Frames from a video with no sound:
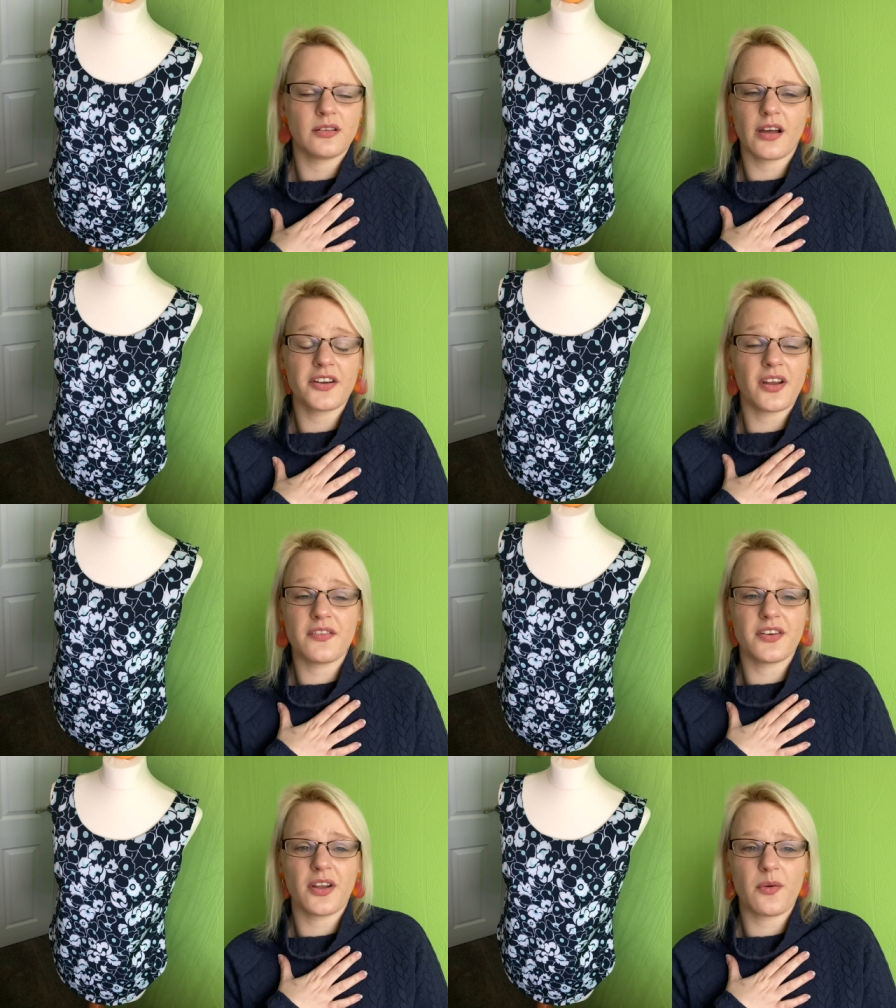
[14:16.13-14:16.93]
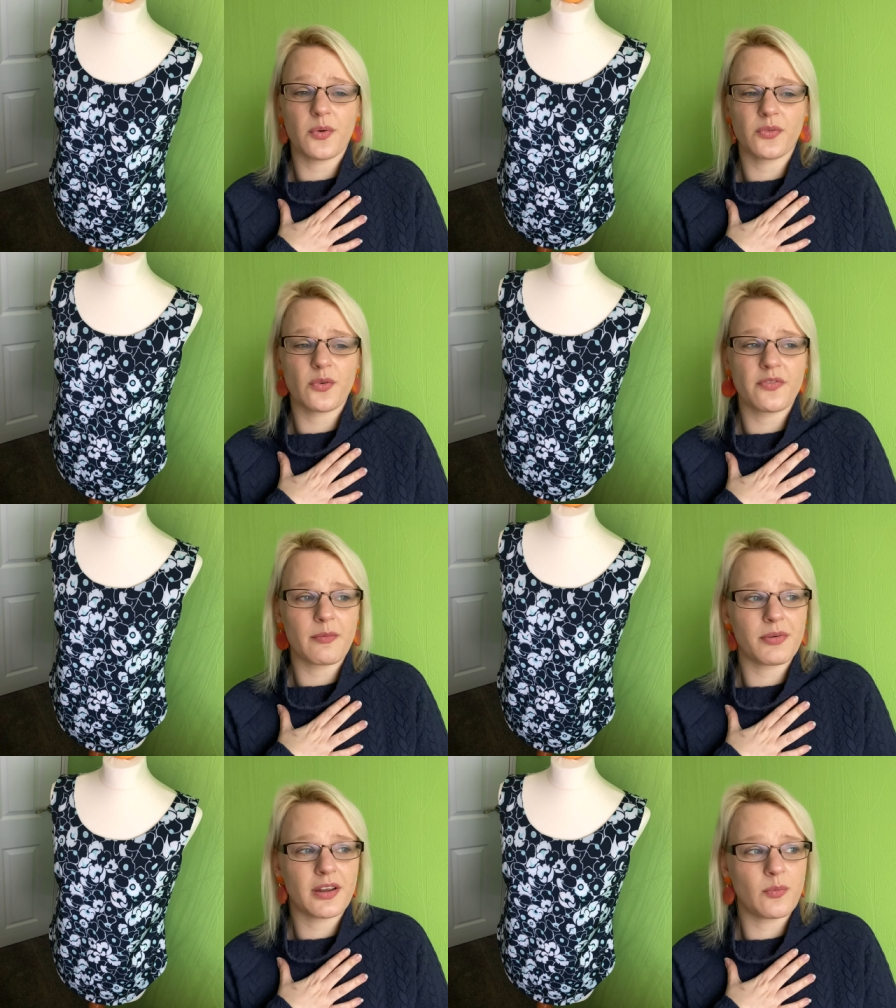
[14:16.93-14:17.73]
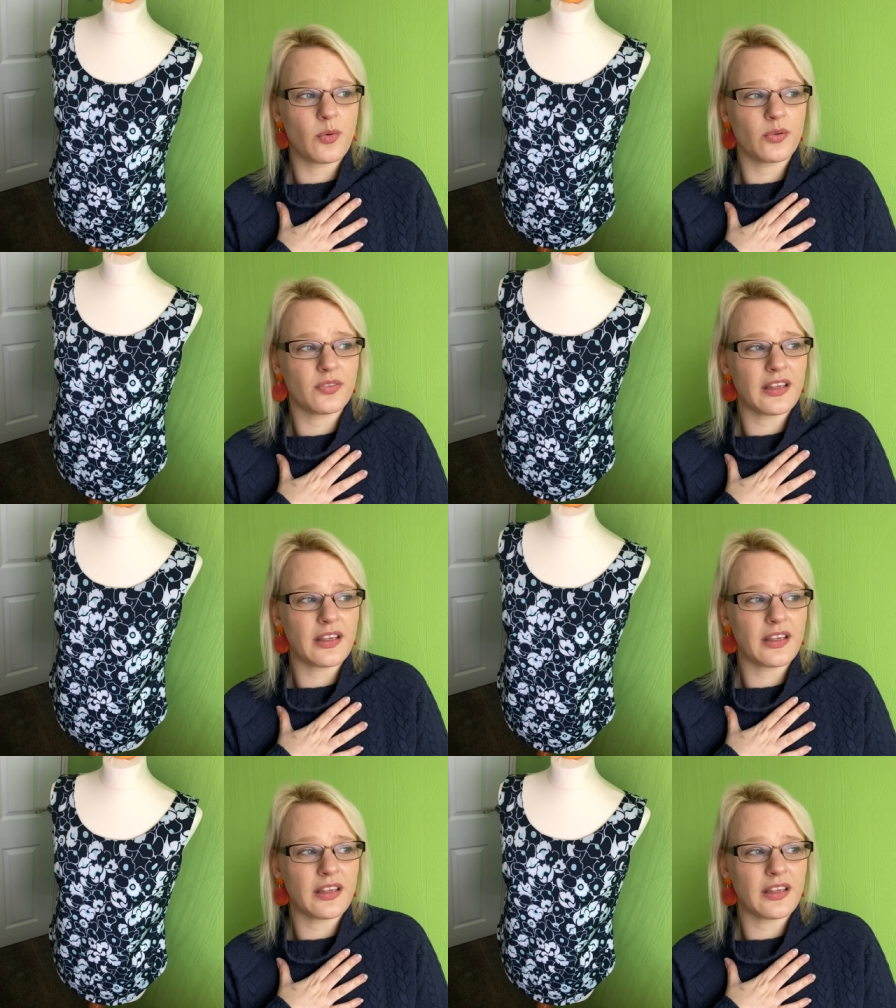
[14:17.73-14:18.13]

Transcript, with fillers: I don't even know what sort of fabric it was.